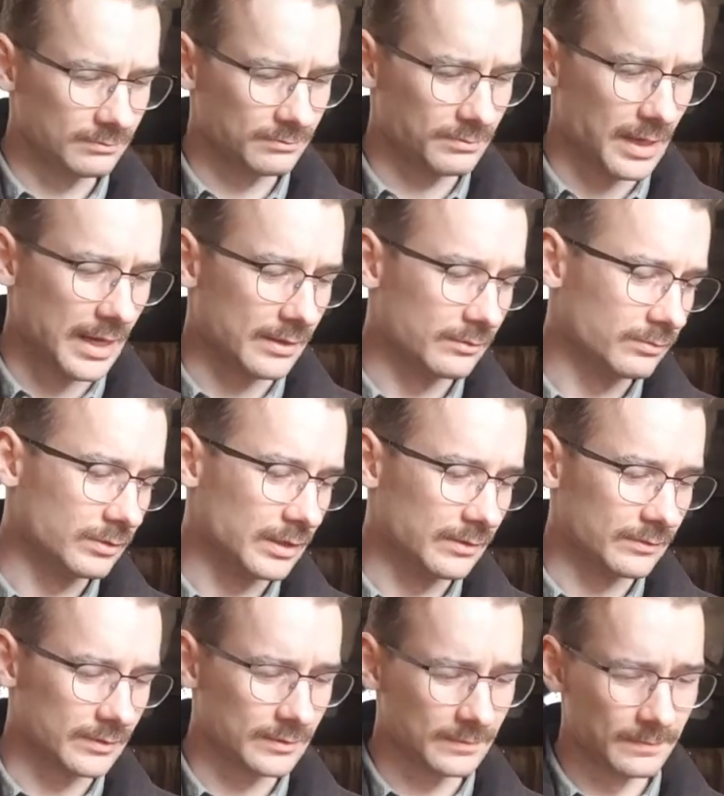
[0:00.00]
pad,
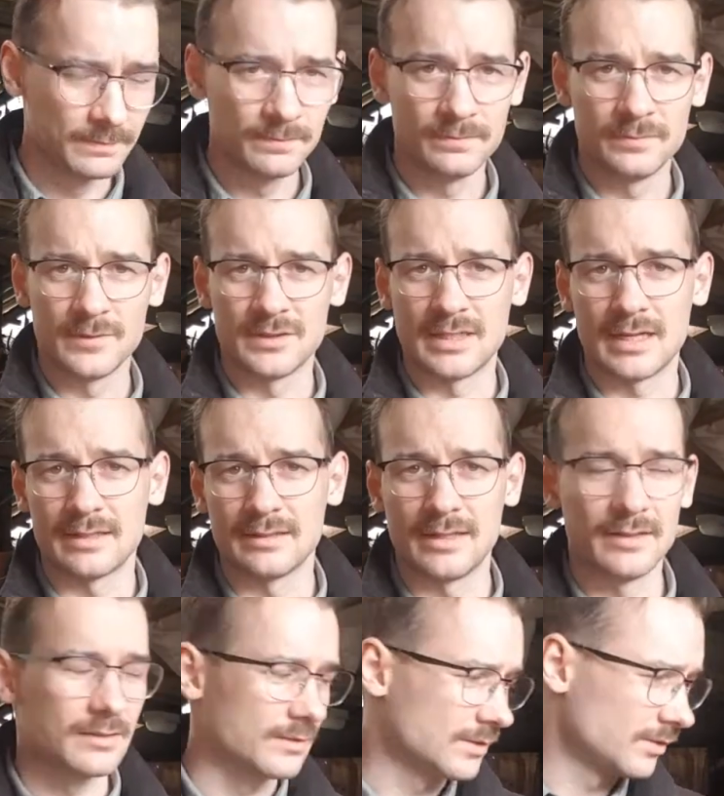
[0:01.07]
whatever, just out of
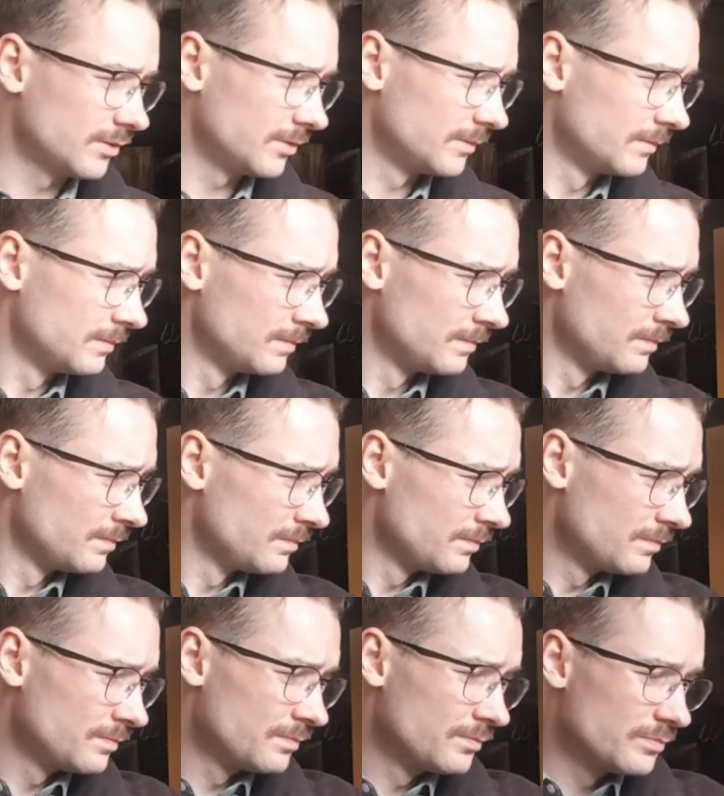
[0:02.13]
leather. So
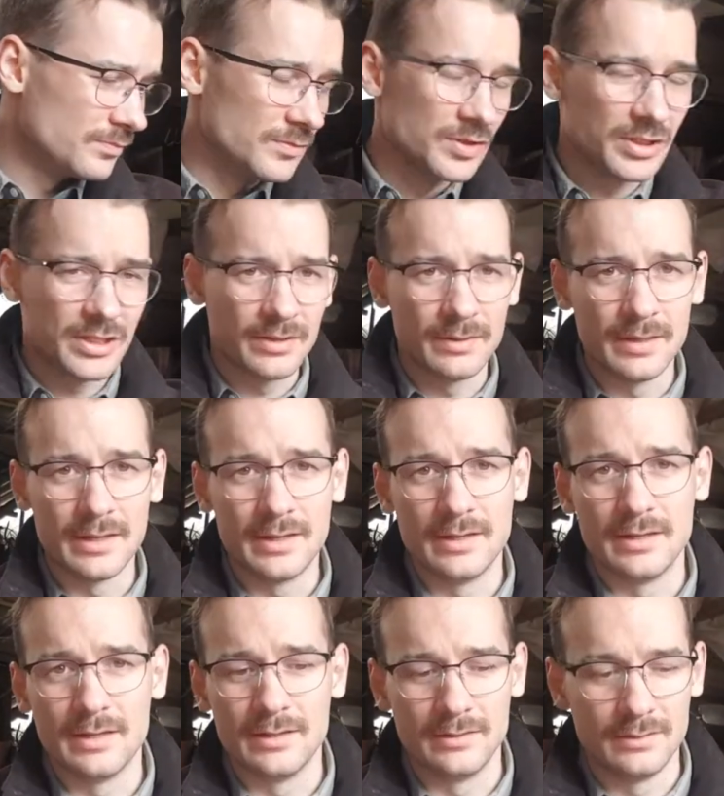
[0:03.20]
you can,
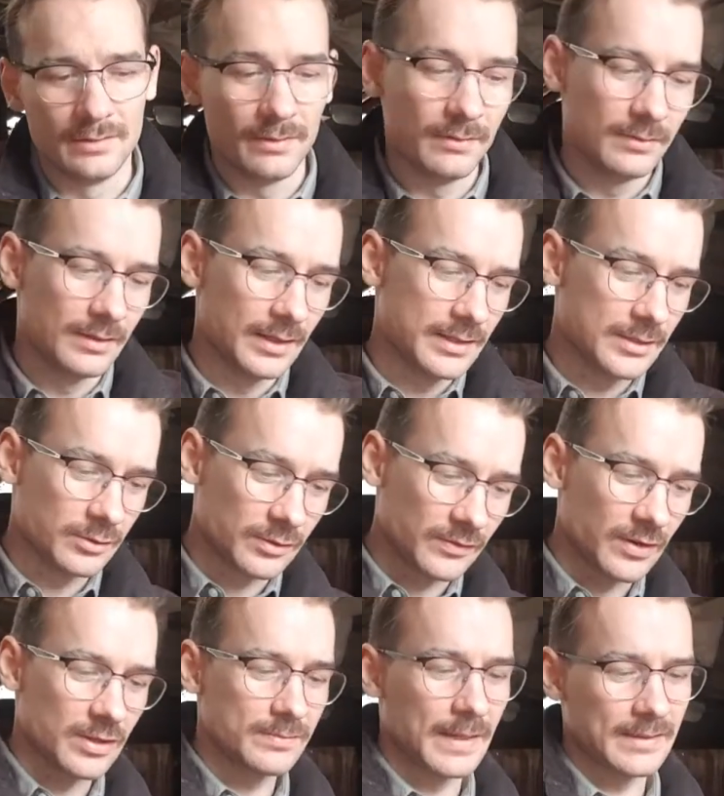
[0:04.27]
this sort of
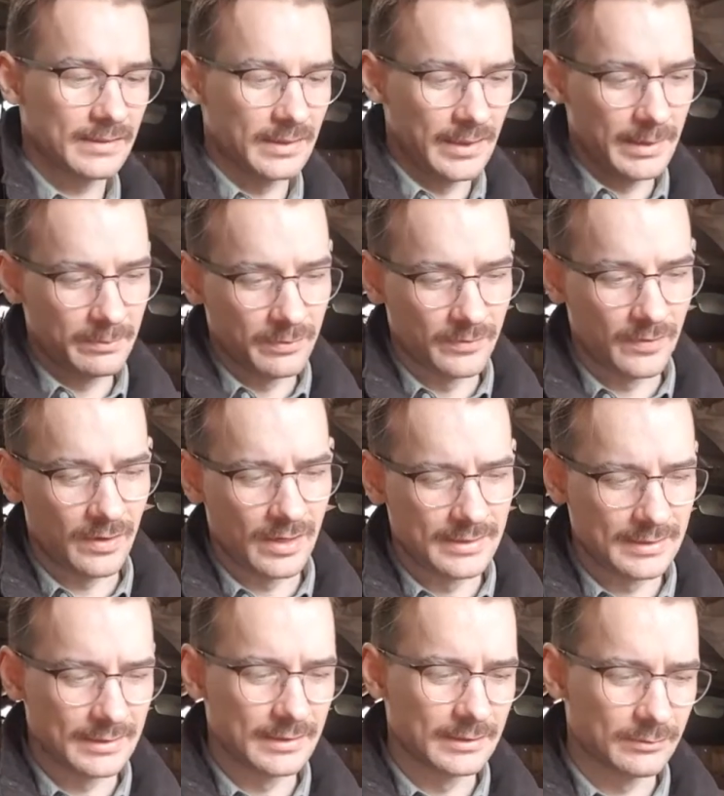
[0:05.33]
goes back to
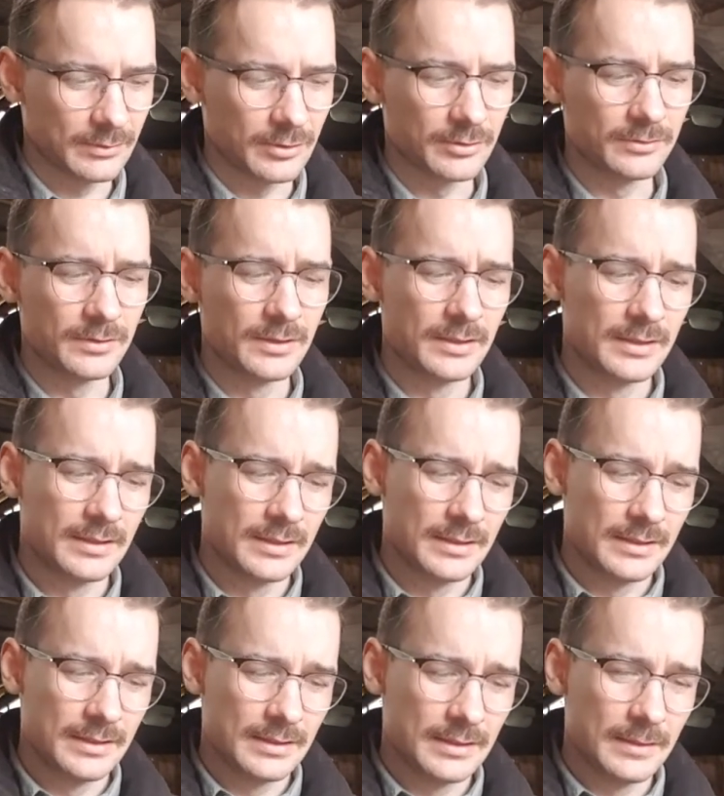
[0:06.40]
improvising as well.
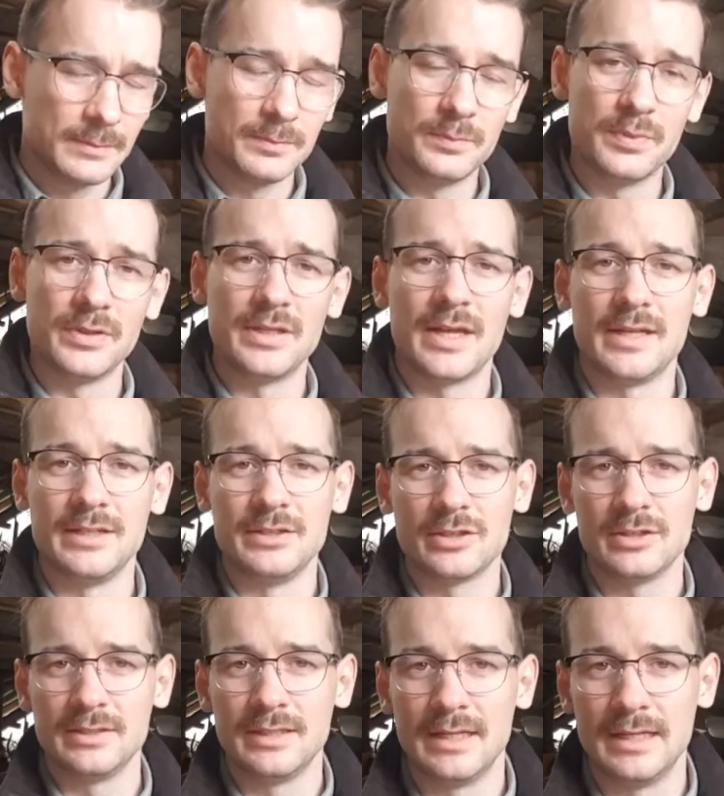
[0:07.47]
But yeah, you
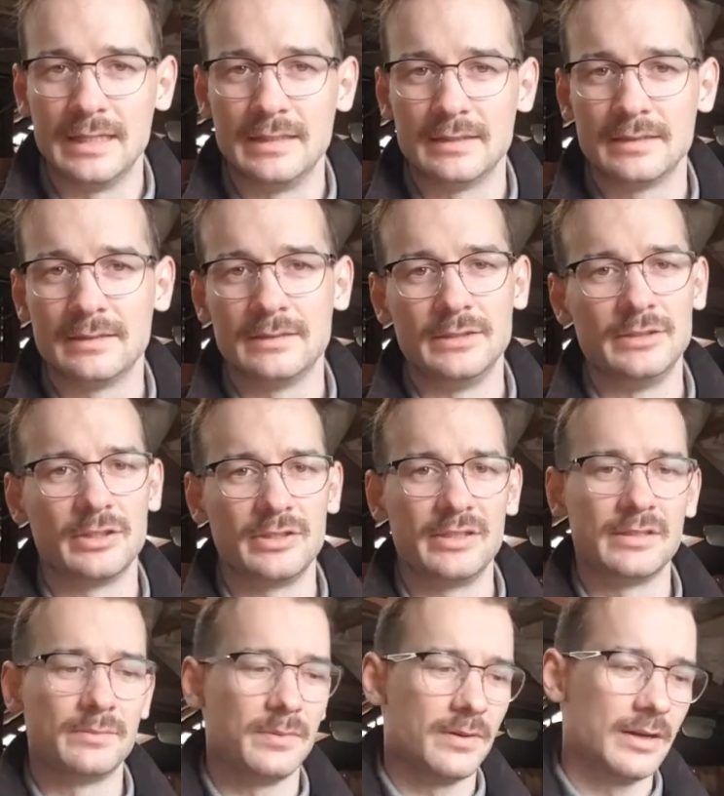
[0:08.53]
don't need
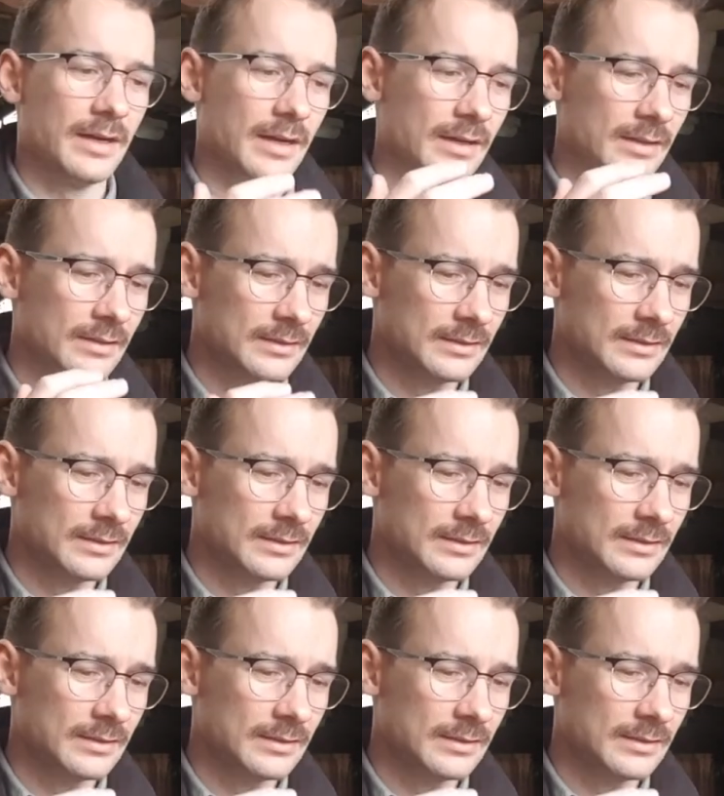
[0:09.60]
to buy,